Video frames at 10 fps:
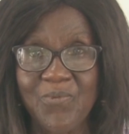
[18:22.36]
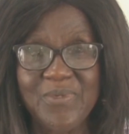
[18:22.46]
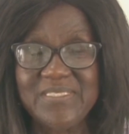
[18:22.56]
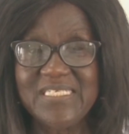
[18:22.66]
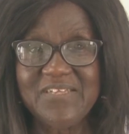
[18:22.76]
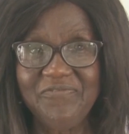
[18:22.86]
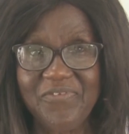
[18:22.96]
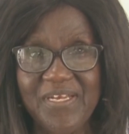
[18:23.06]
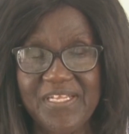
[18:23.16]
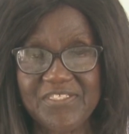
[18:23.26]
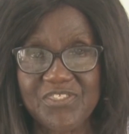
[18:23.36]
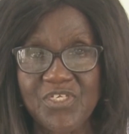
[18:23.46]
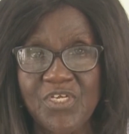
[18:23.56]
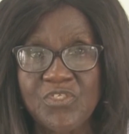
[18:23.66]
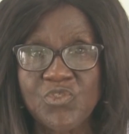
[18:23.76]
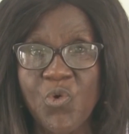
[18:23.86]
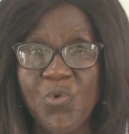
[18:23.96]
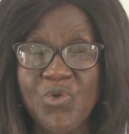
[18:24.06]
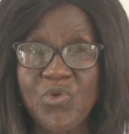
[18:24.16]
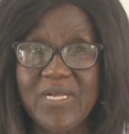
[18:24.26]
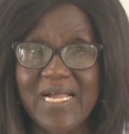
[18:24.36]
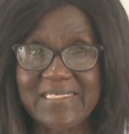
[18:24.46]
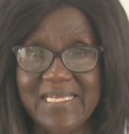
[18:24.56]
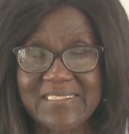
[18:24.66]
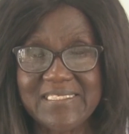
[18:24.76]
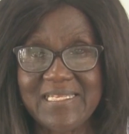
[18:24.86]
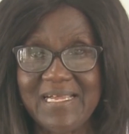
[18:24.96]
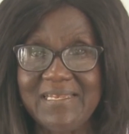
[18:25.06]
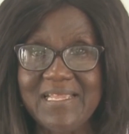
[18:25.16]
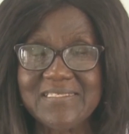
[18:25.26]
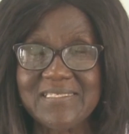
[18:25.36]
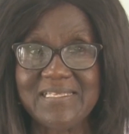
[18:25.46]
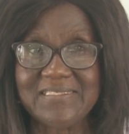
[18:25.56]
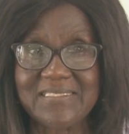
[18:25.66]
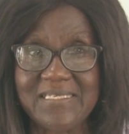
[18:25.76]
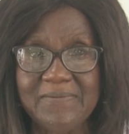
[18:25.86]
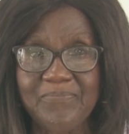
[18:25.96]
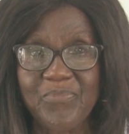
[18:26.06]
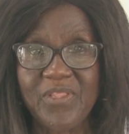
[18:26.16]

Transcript: We didn't finish, so we'll look at that in our next lesson.